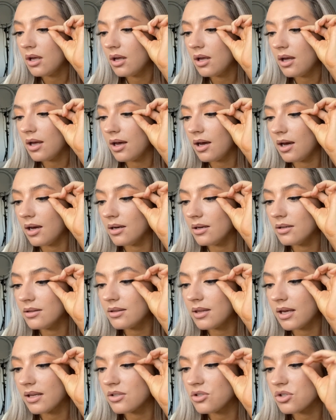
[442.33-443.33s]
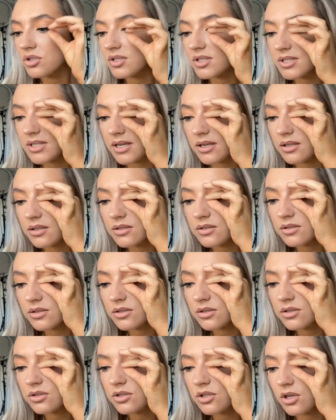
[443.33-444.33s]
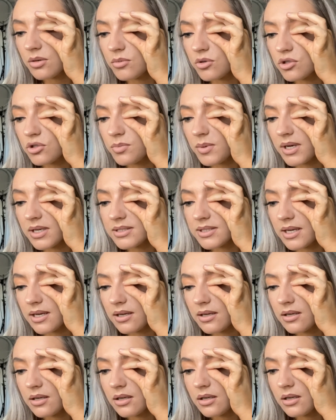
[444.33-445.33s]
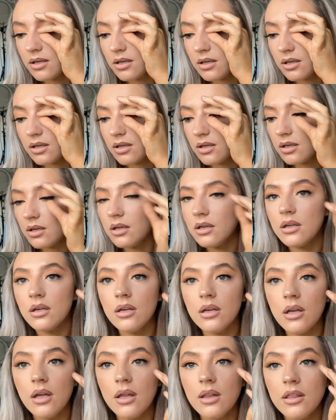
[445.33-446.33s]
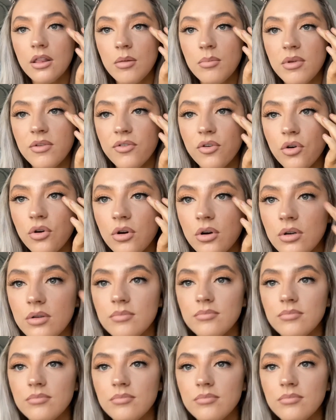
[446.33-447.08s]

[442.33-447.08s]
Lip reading: And that just sticks so much better than before.